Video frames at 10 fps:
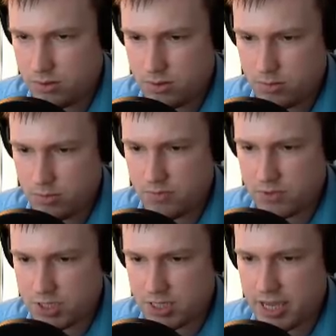Move you
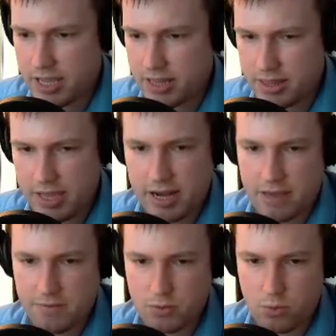to there, and then
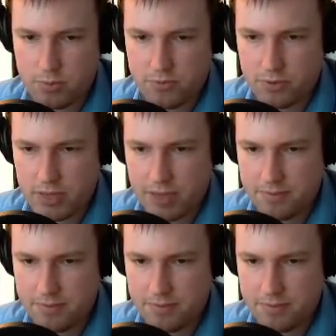have you walk through there.